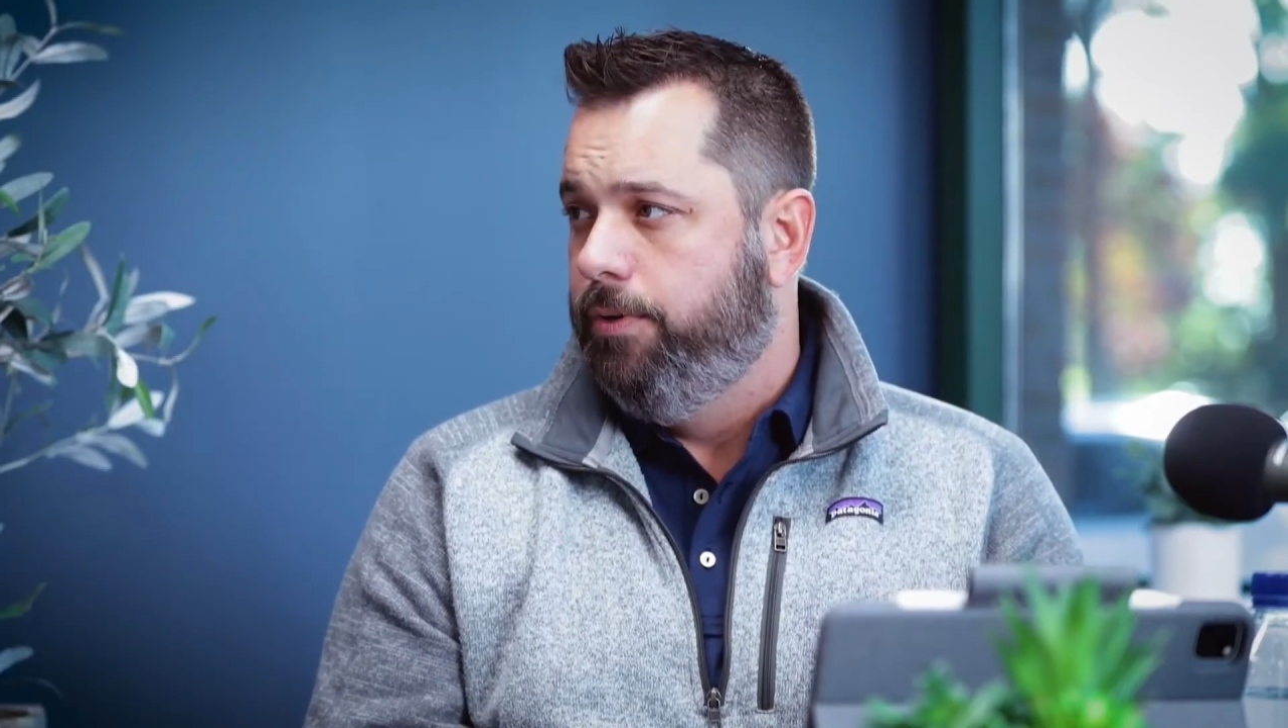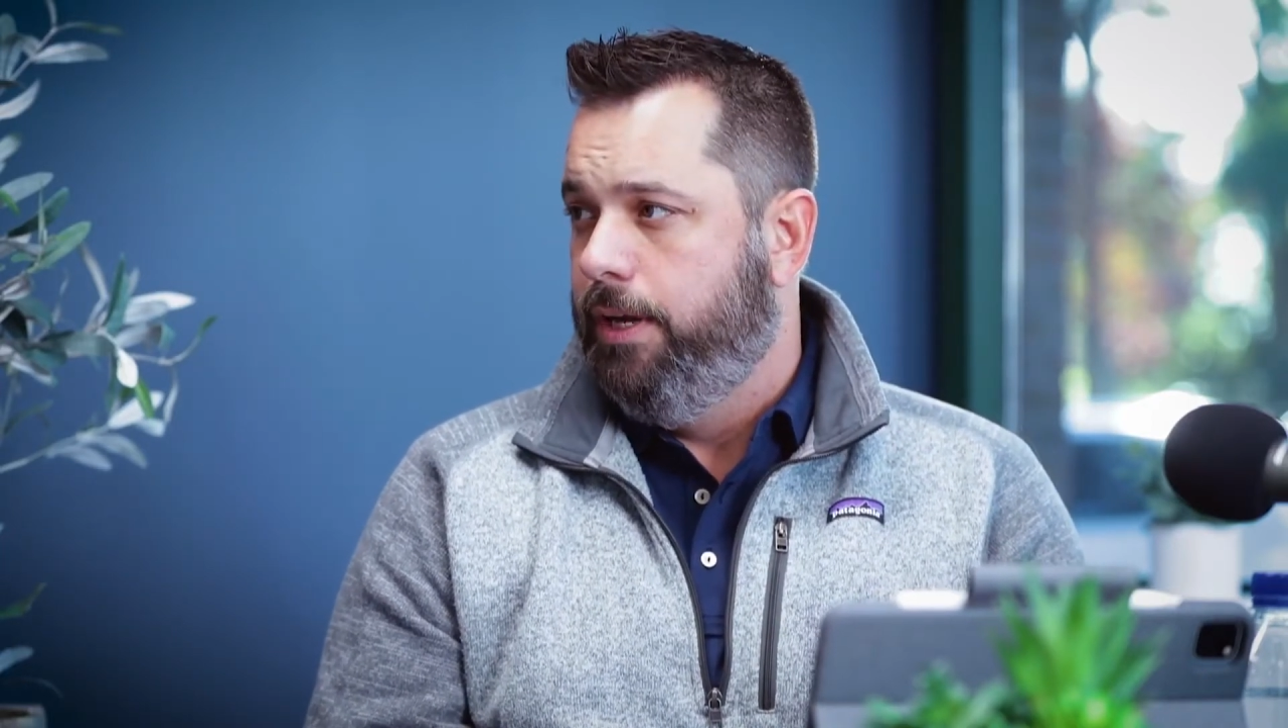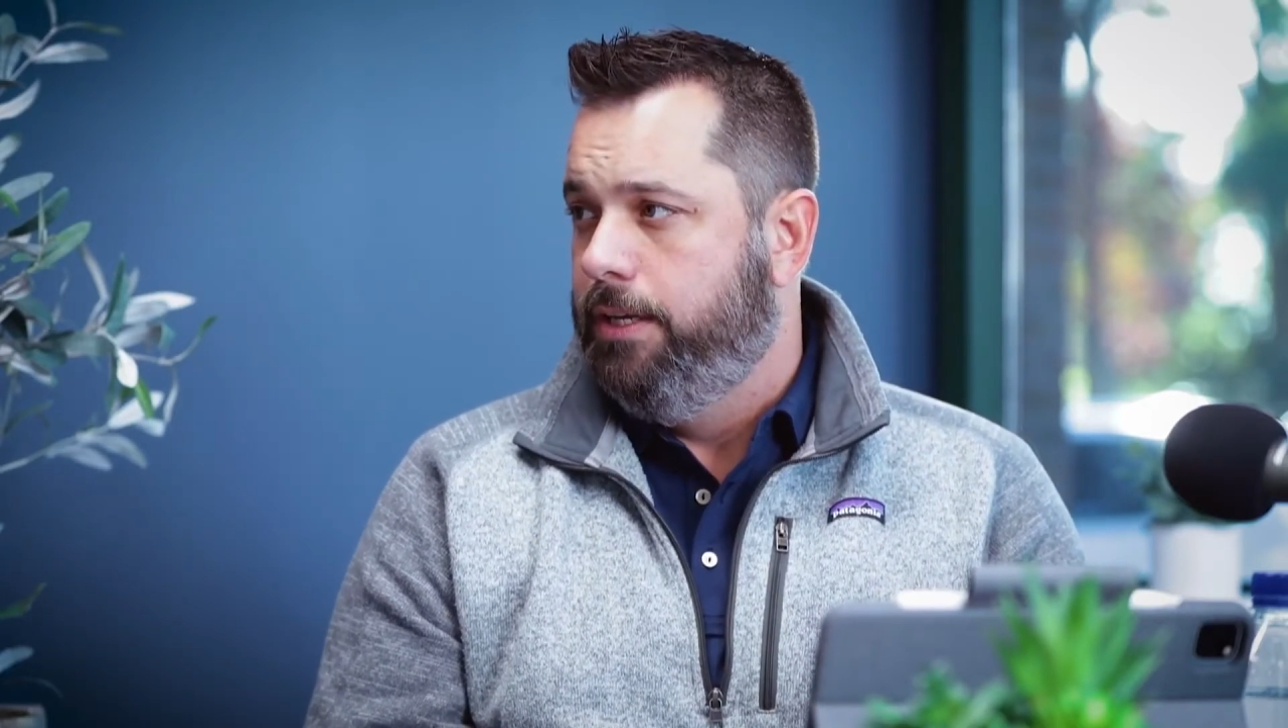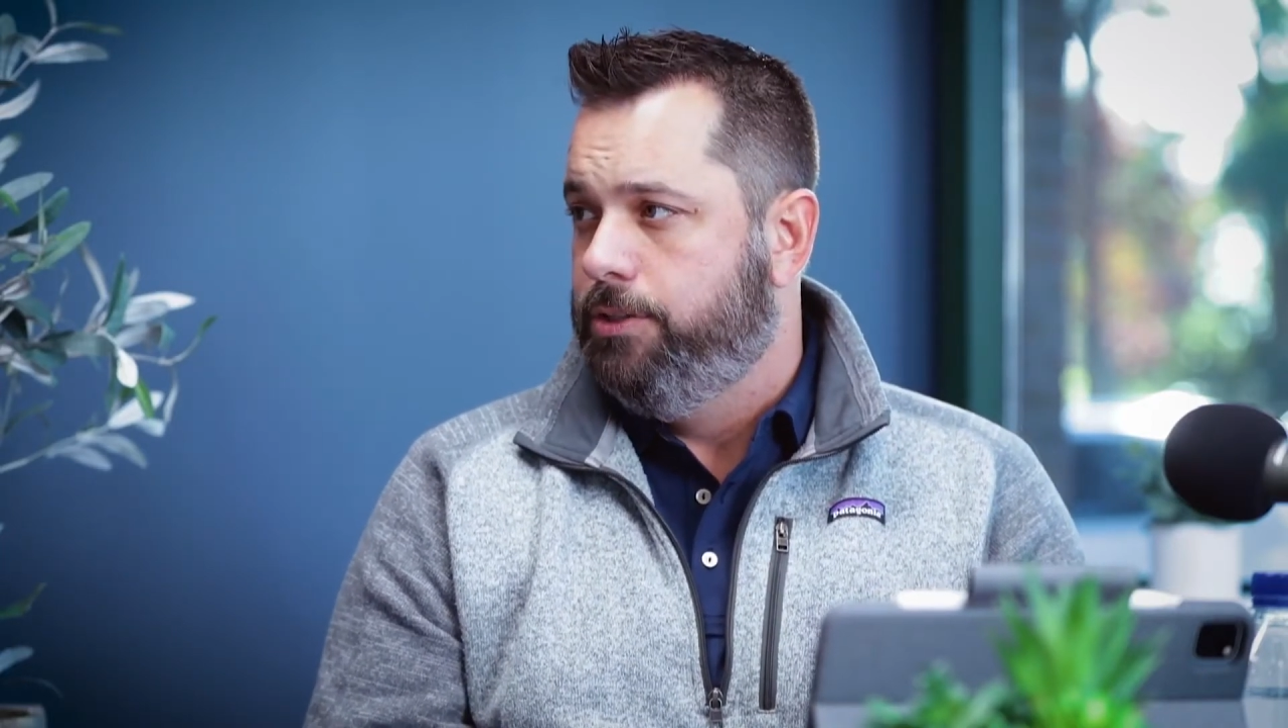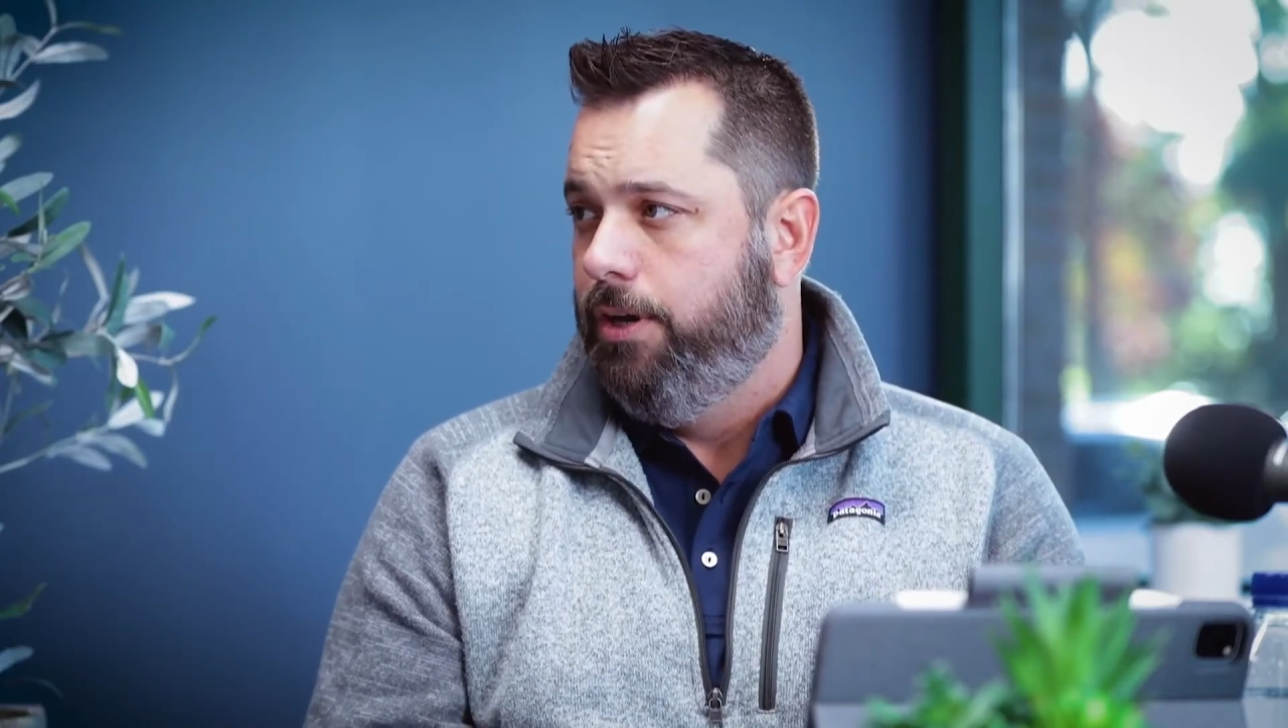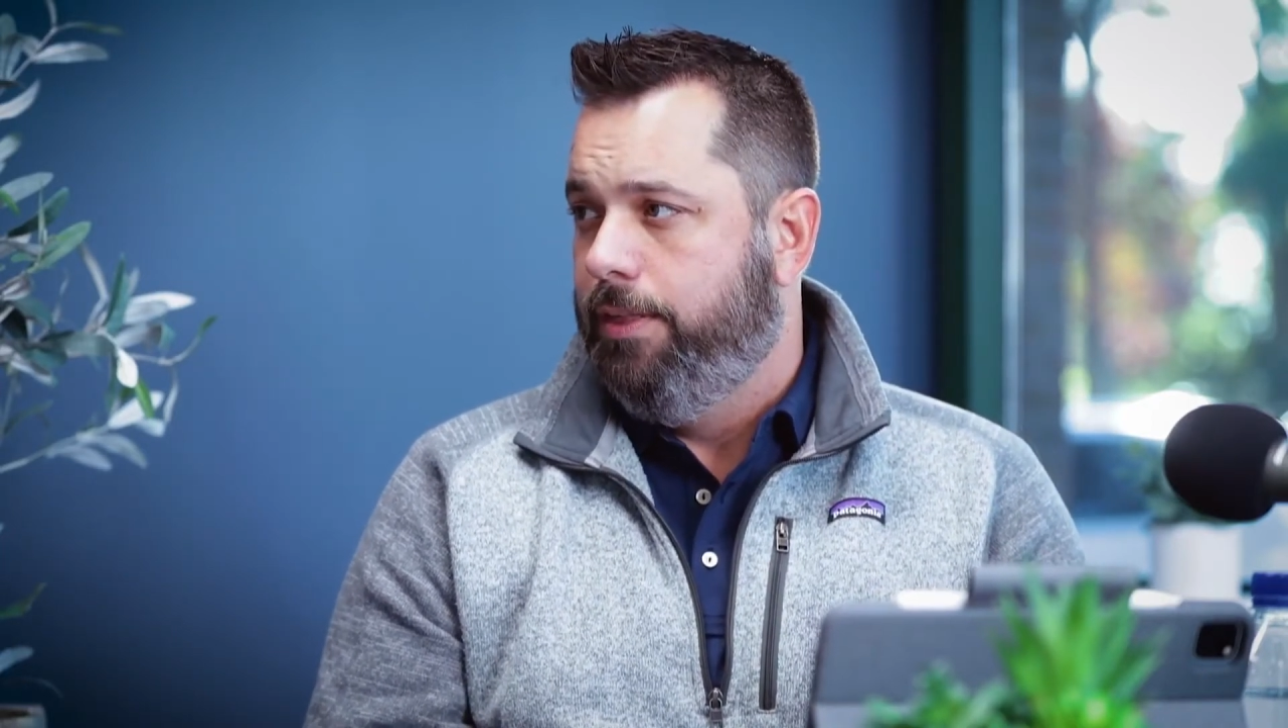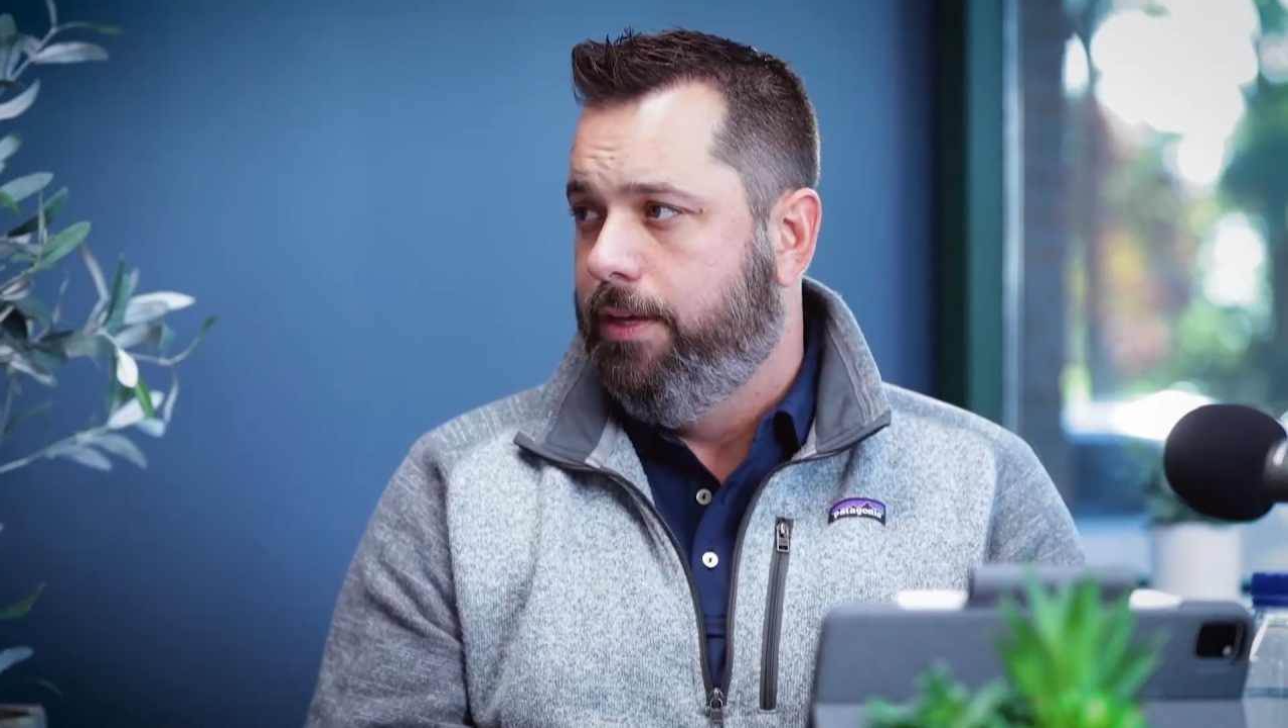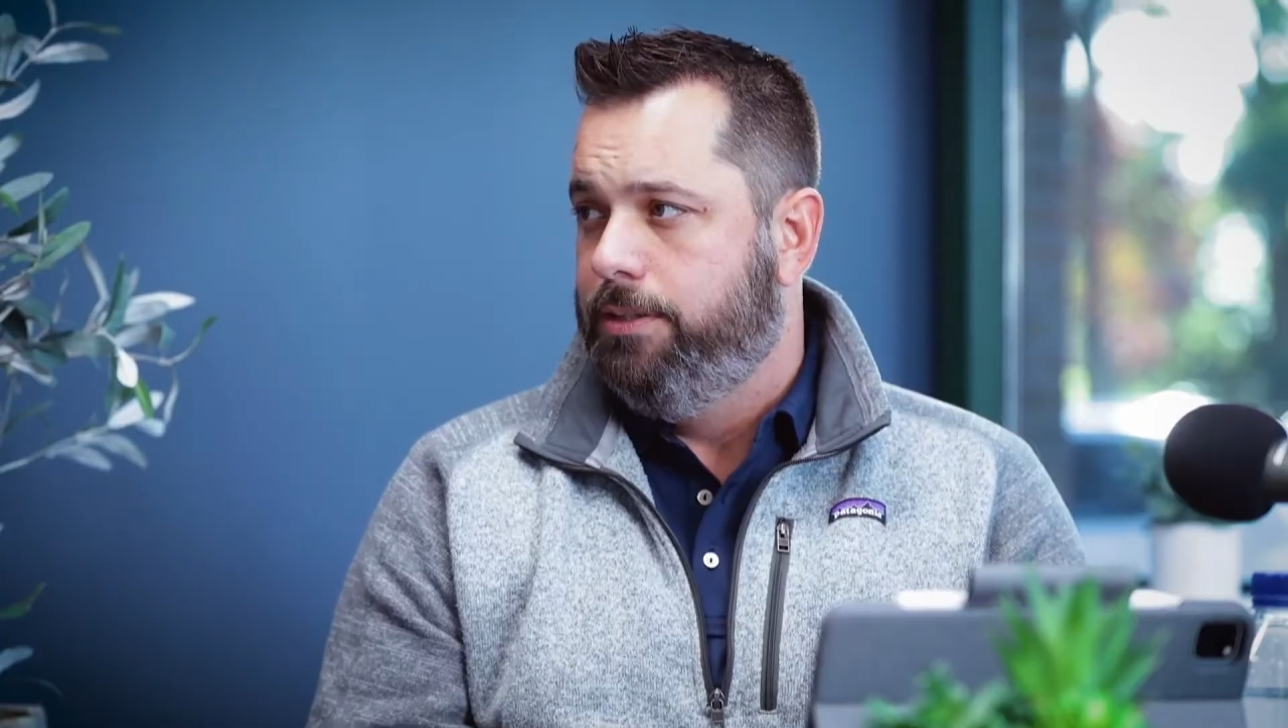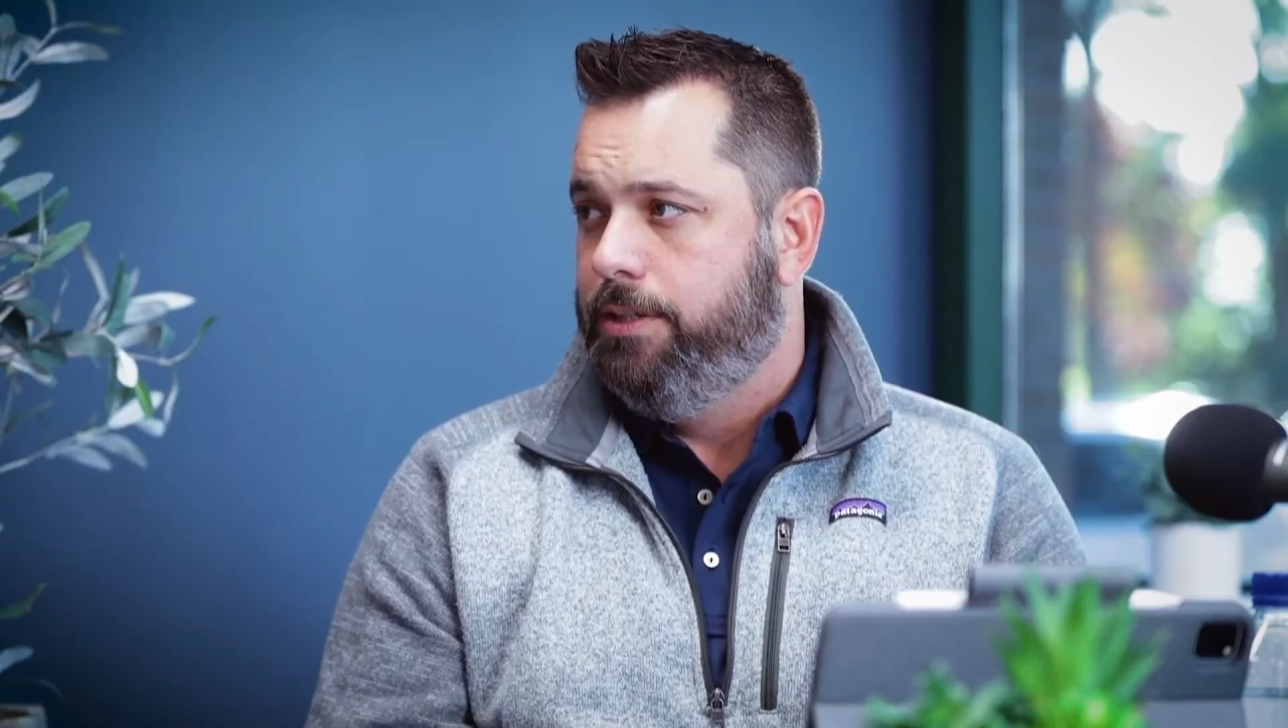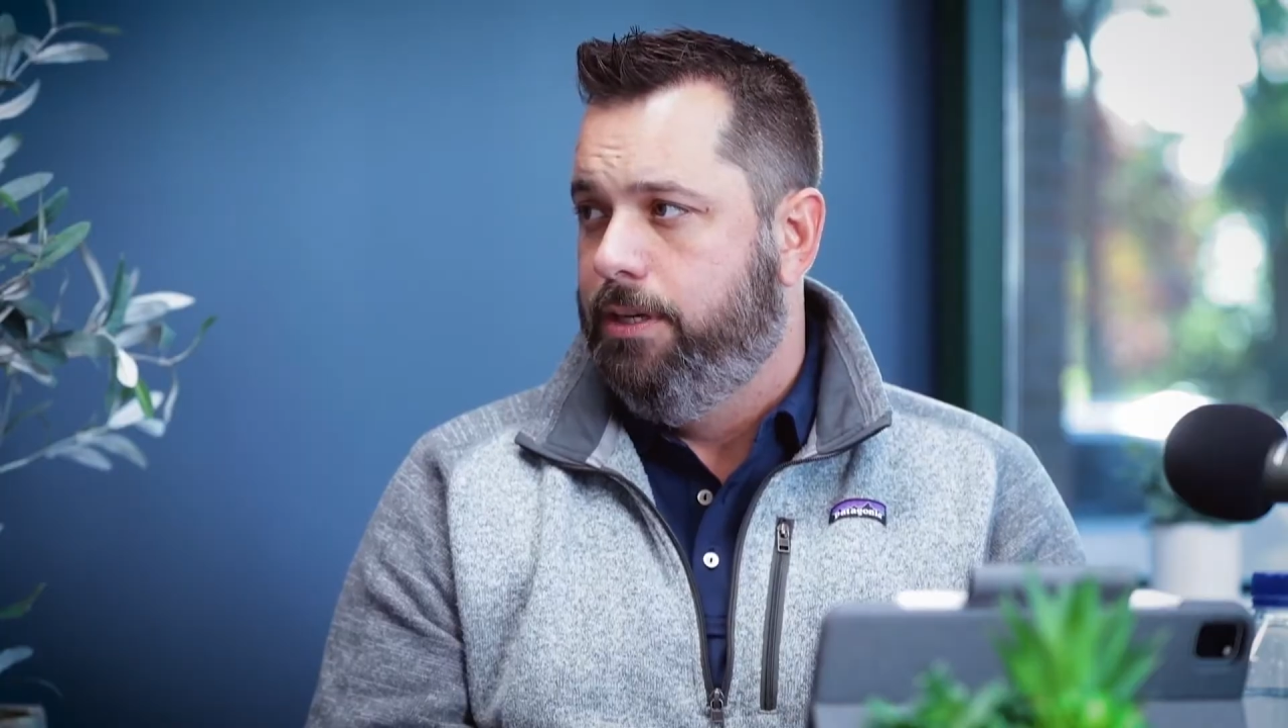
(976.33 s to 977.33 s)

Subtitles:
for an answer, I think is